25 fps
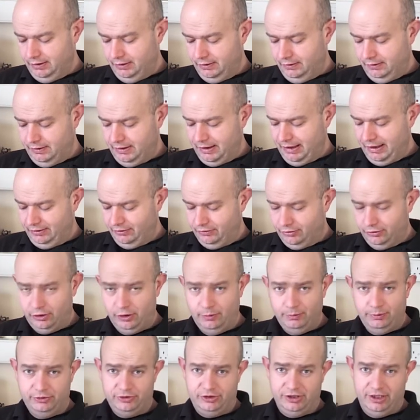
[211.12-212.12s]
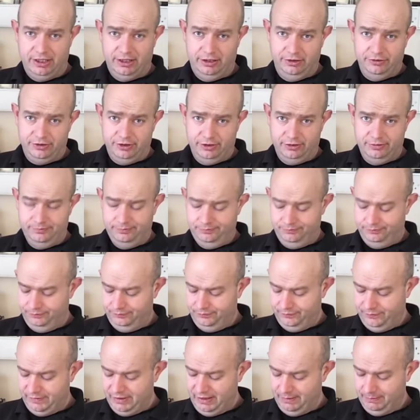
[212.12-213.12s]
a turbocharger
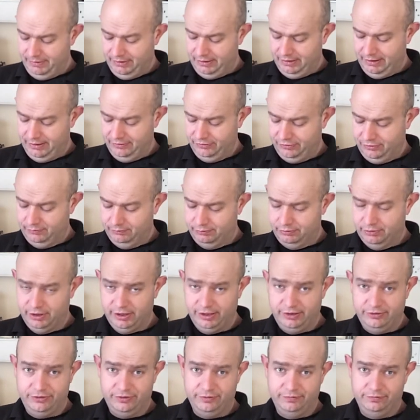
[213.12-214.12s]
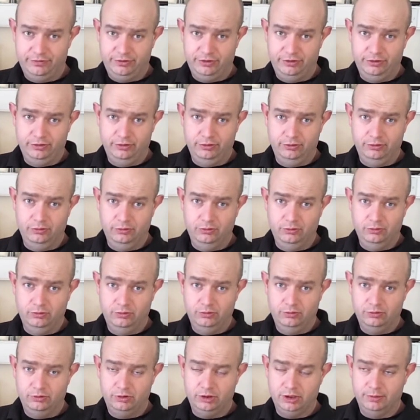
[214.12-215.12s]
typically is comprised of two
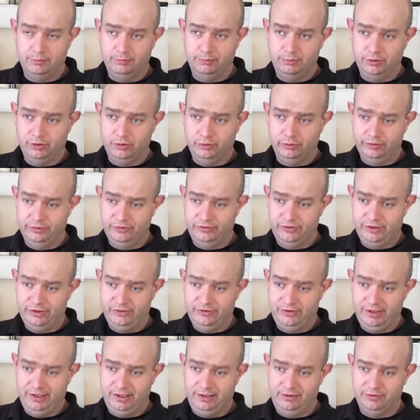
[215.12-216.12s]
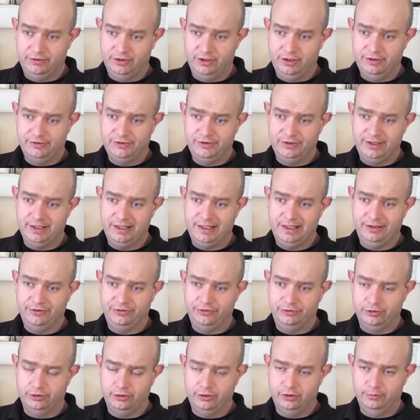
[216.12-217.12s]
components. There's the exhaust
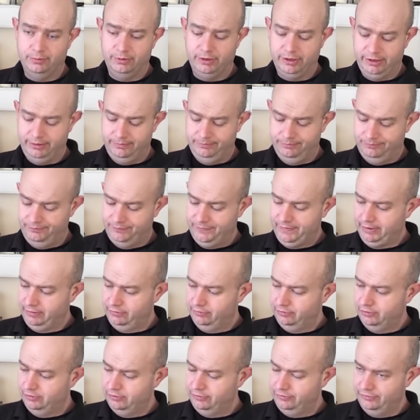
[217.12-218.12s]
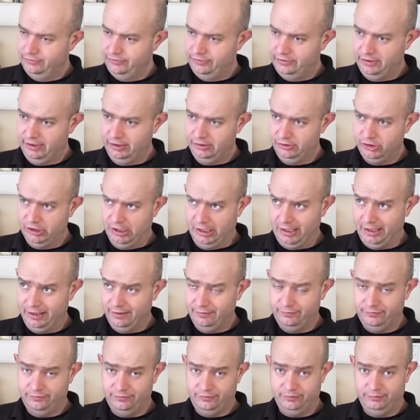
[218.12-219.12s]
gas turbine that turns a
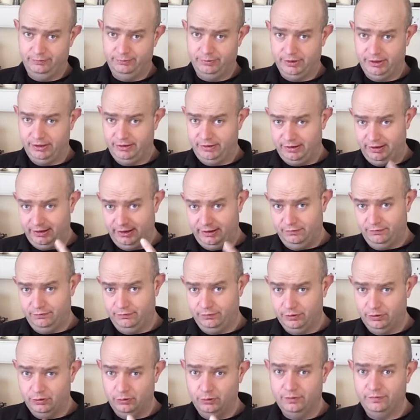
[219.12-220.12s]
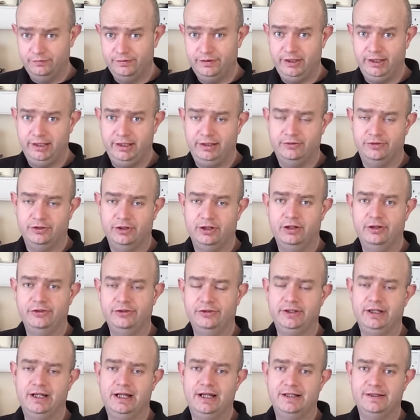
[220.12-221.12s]
shaft by the flow of the
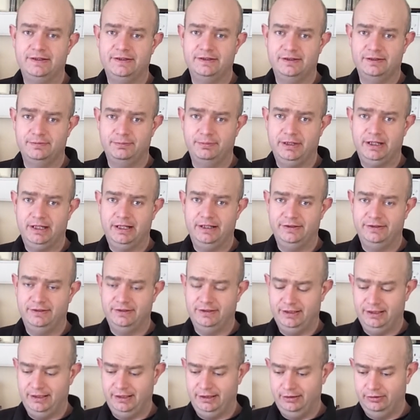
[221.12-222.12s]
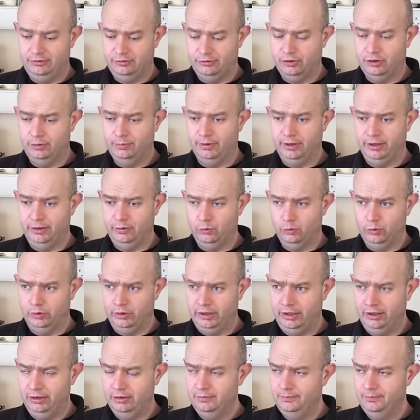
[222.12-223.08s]
exhaust gases past a turbine wheel,